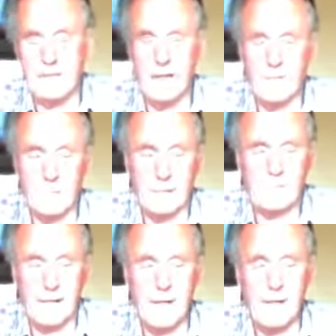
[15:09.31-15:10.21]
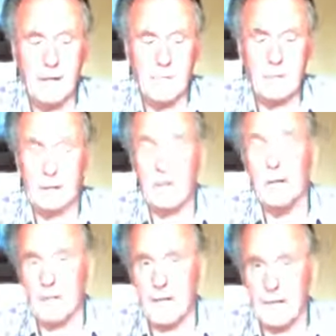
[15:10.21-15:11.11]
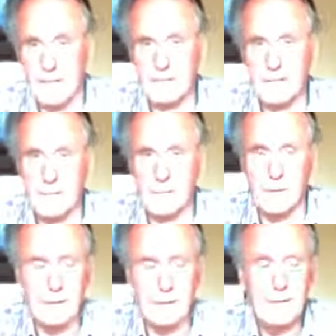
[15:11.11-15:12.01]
well, worked very good, won a good lot of rallies with that one.